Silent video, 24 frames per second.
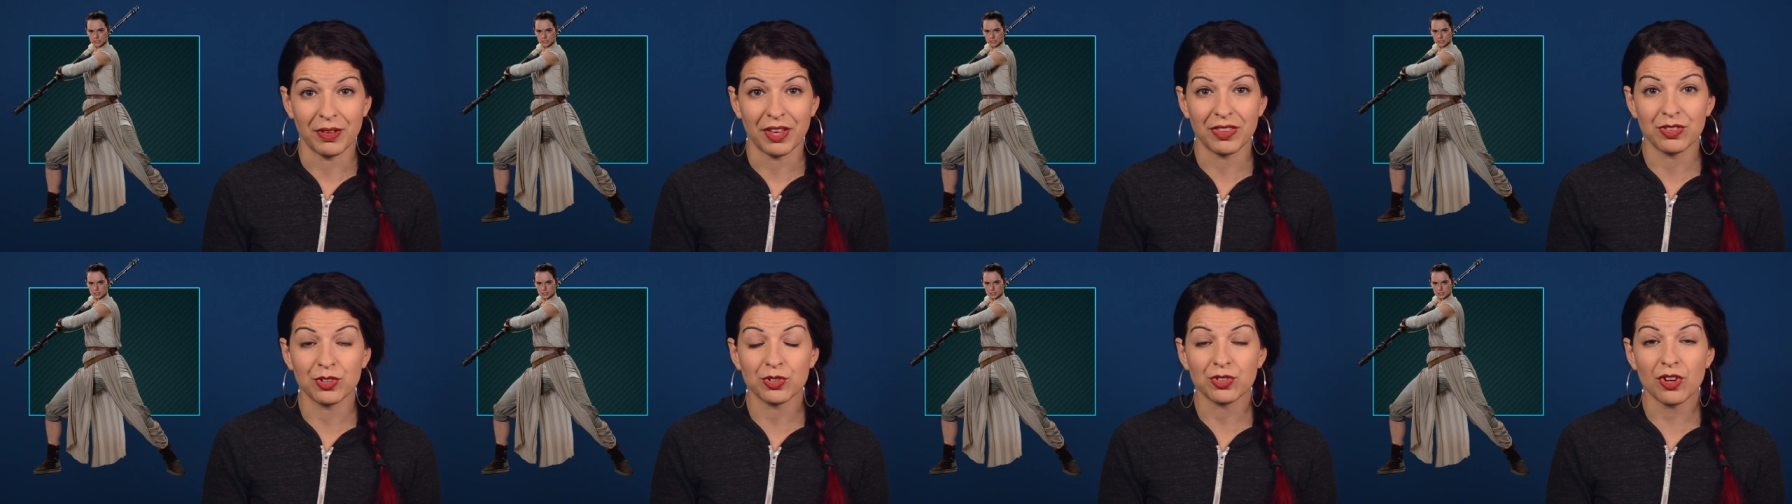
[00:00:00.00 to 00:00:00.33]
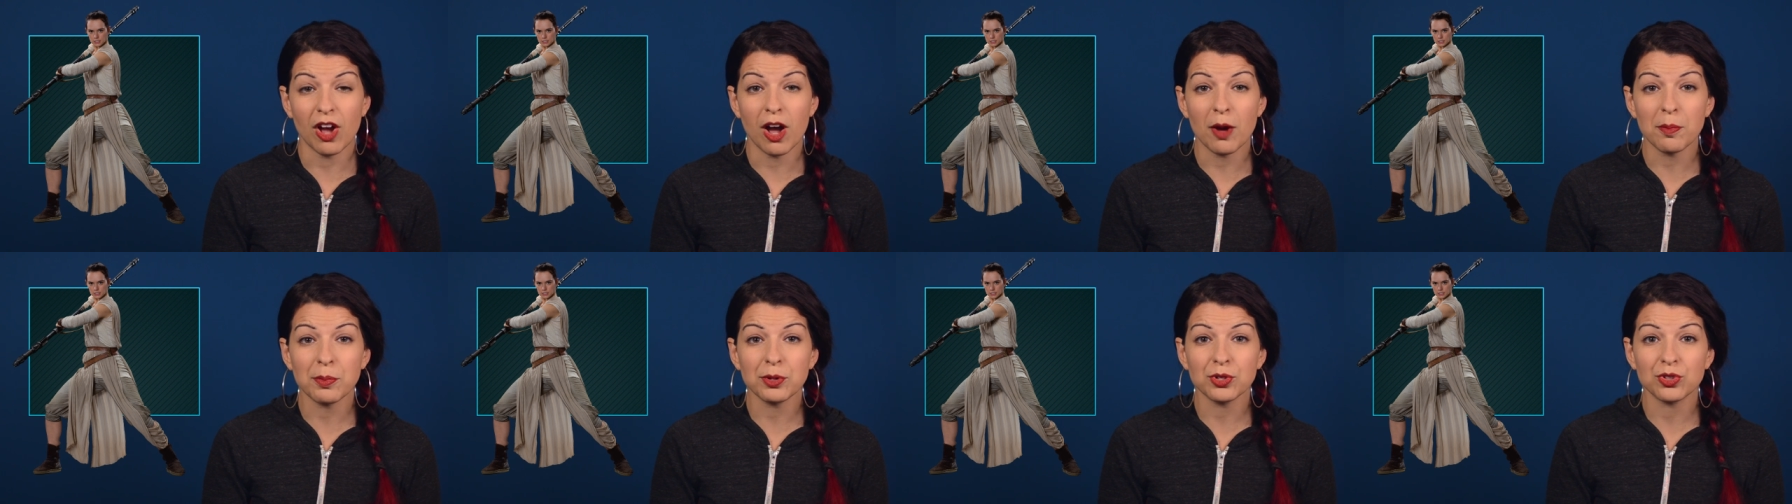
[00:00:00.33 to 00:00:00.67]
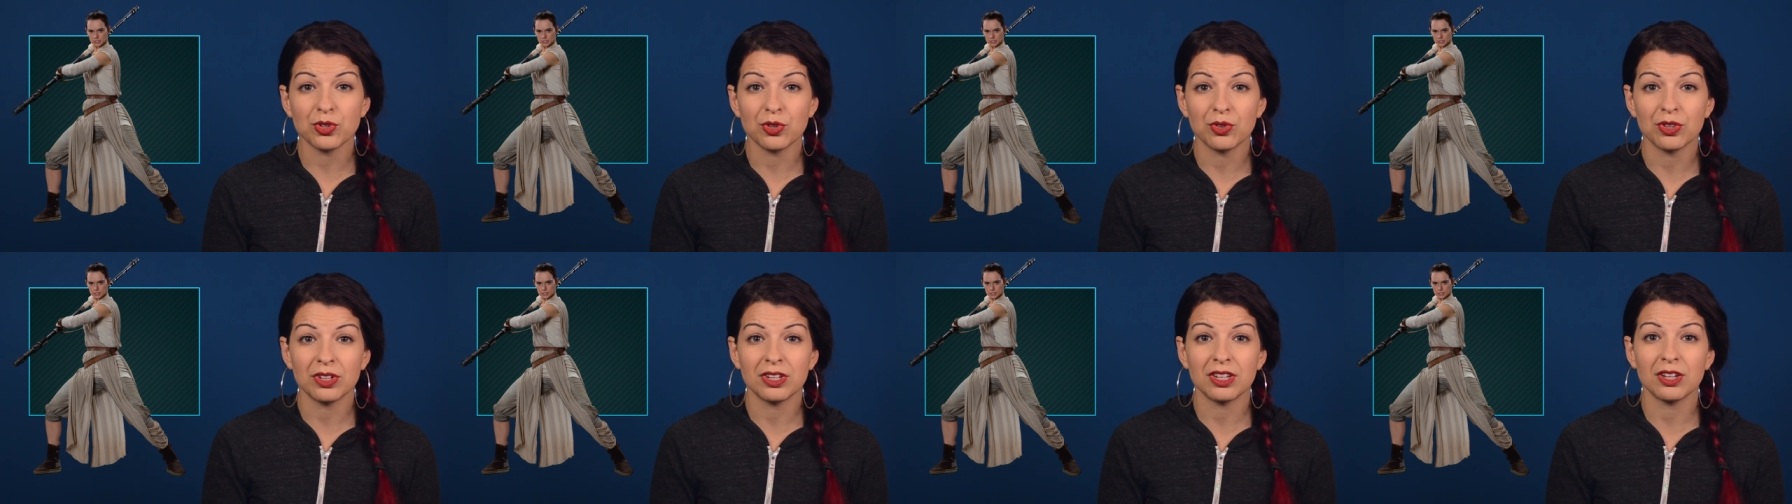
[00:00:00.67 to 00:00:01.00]
and there's
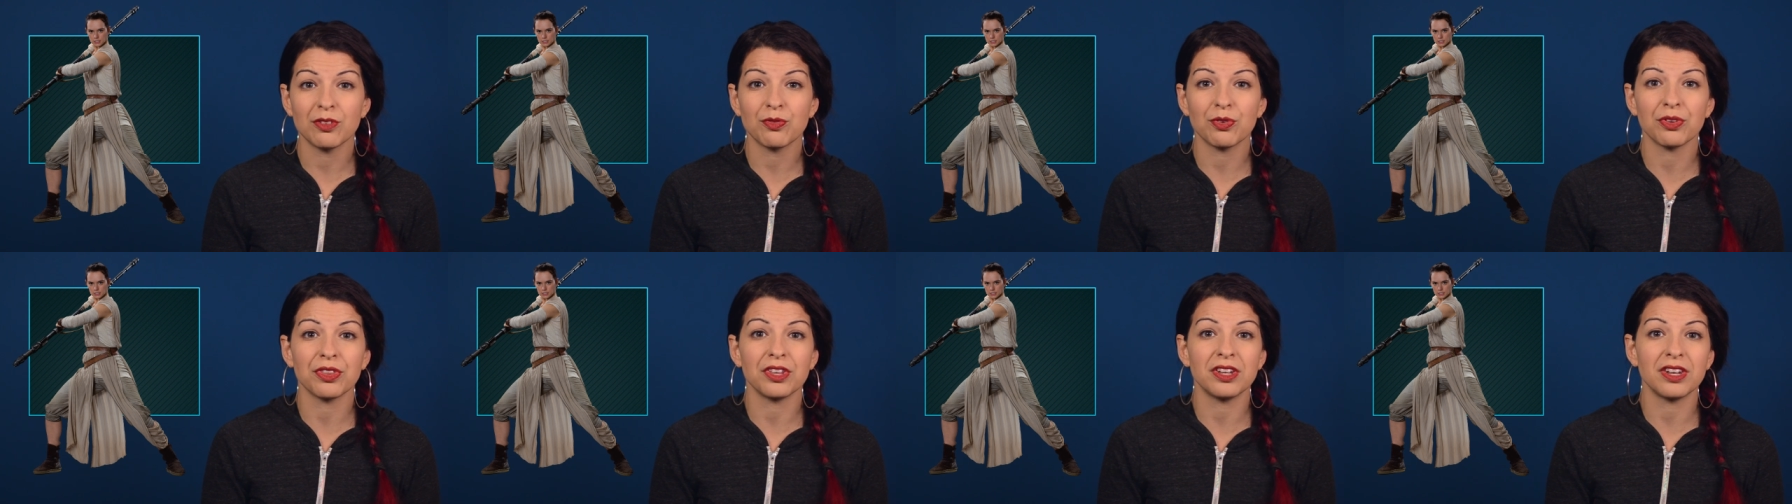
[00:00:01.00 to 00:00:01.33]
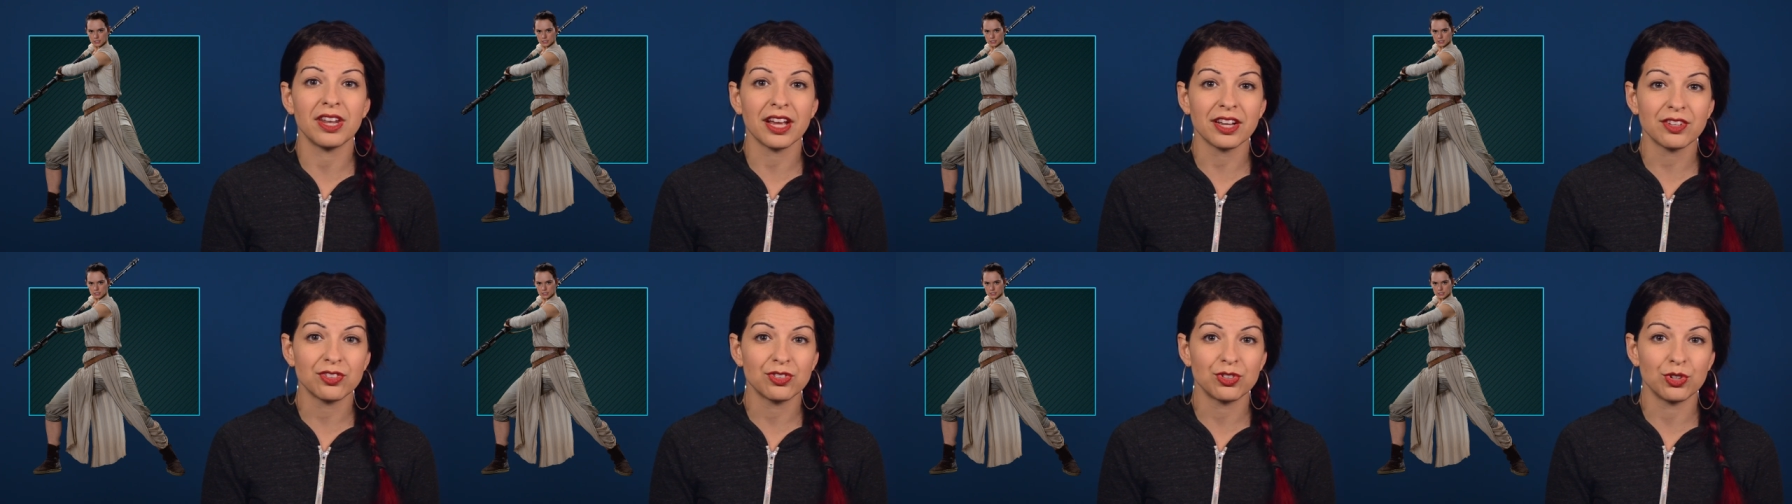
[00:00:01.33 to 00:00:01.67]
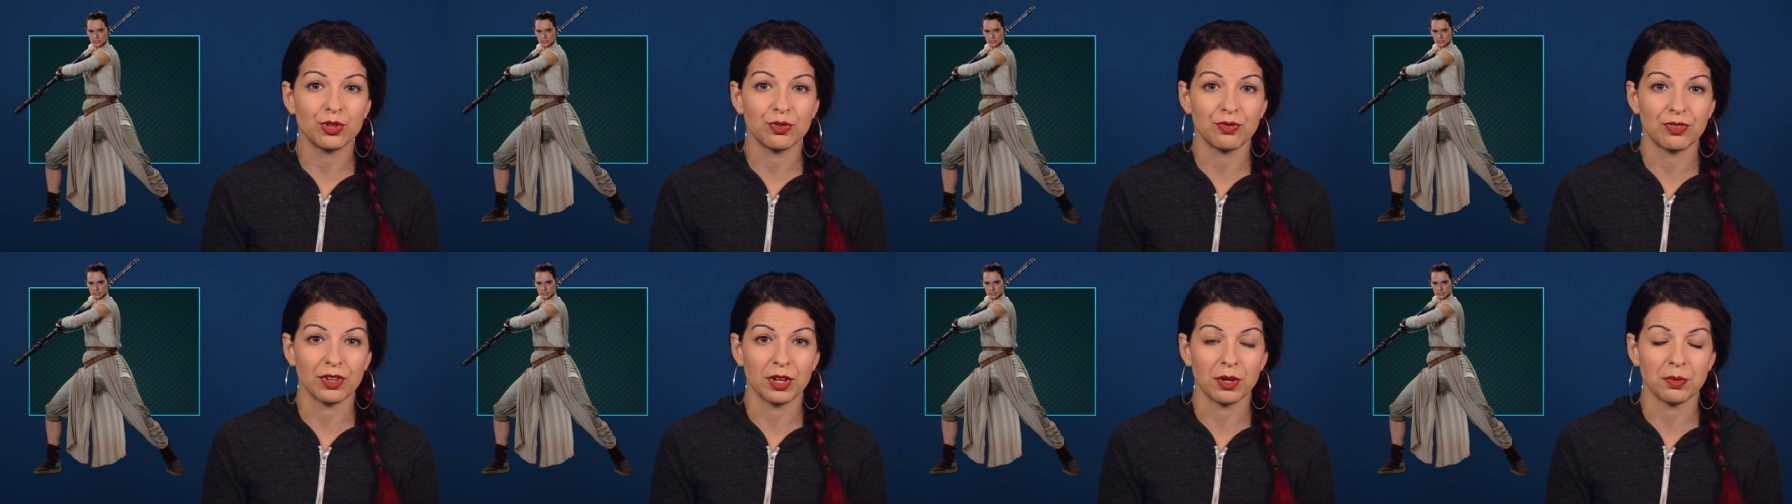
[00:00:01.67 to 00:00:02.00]
opportunity for the next
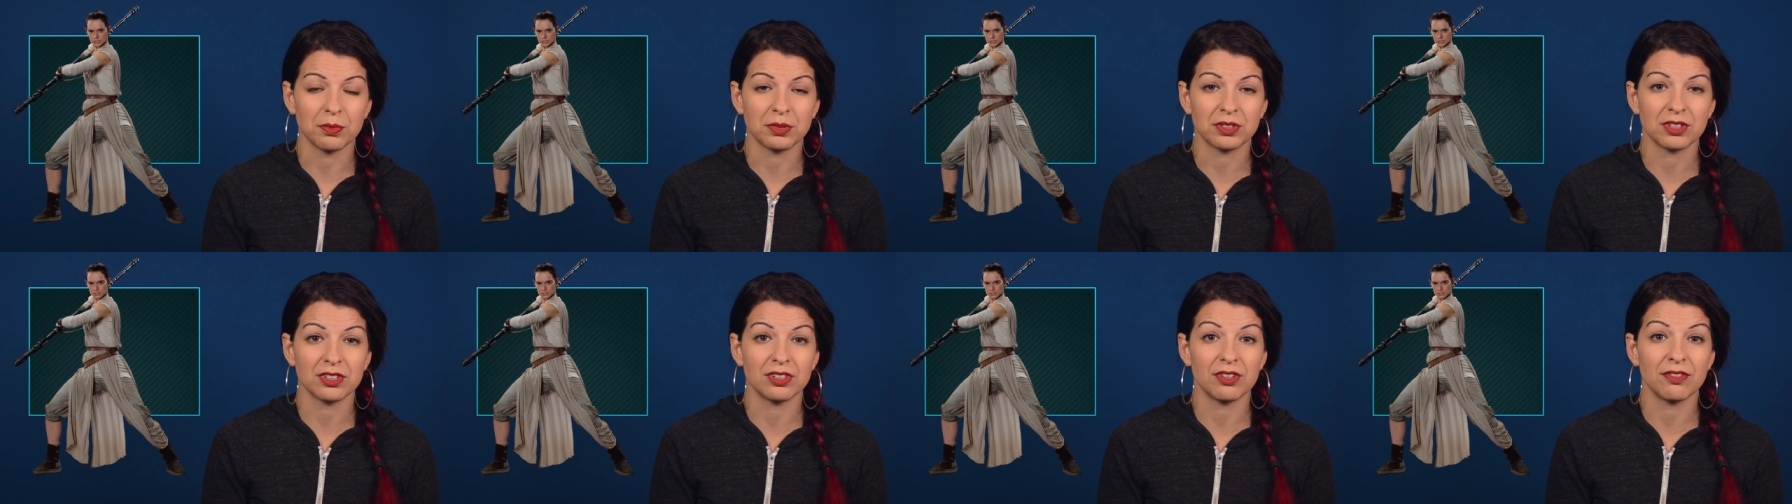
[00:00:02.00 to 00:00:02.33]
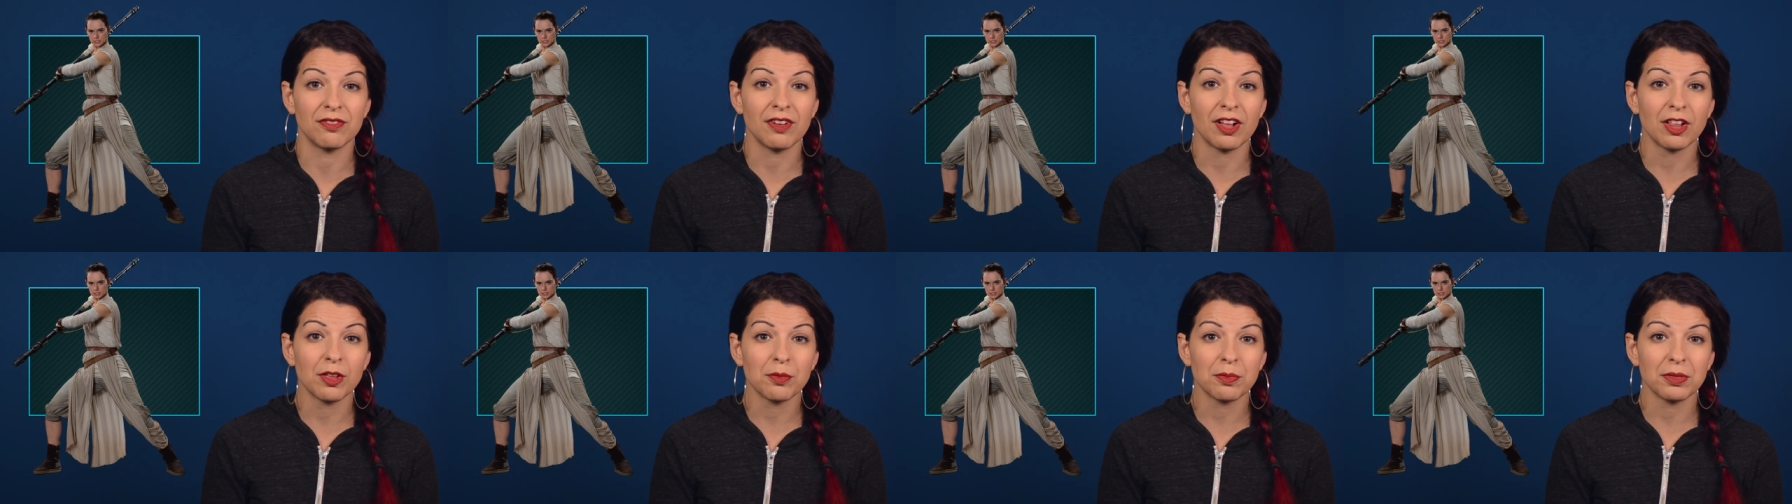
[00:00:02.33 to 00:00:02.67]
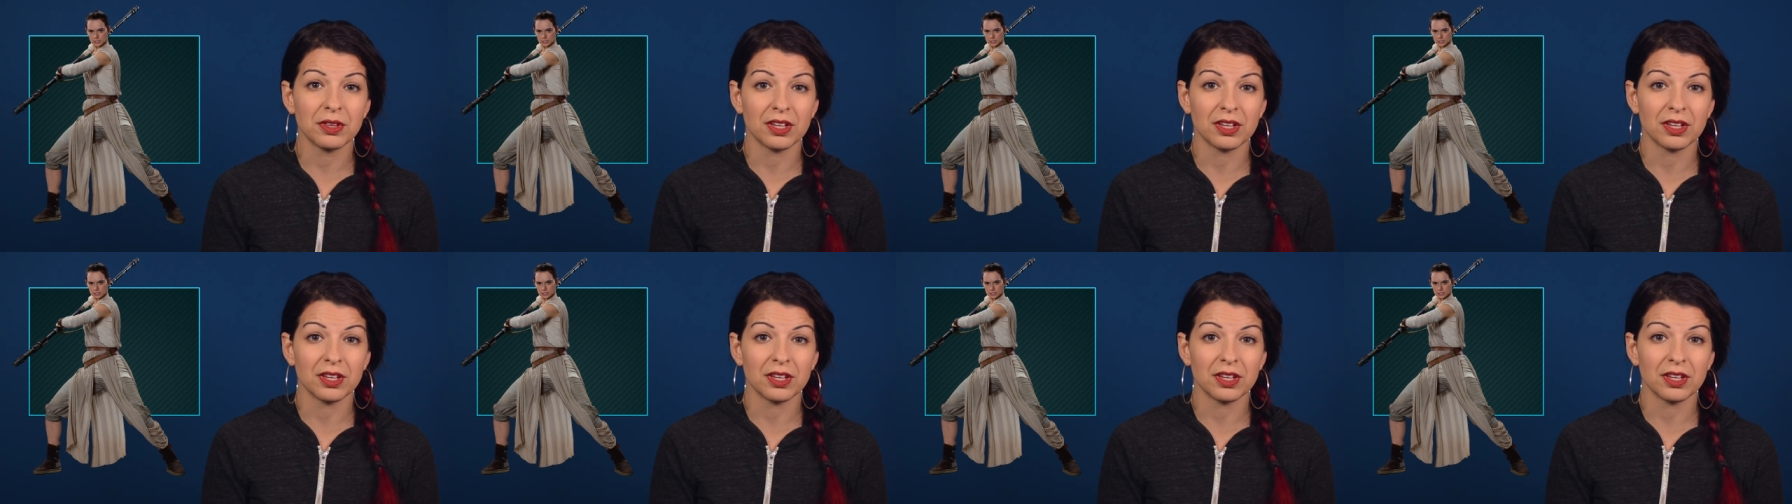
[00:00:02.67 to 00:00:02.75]
2 films to develop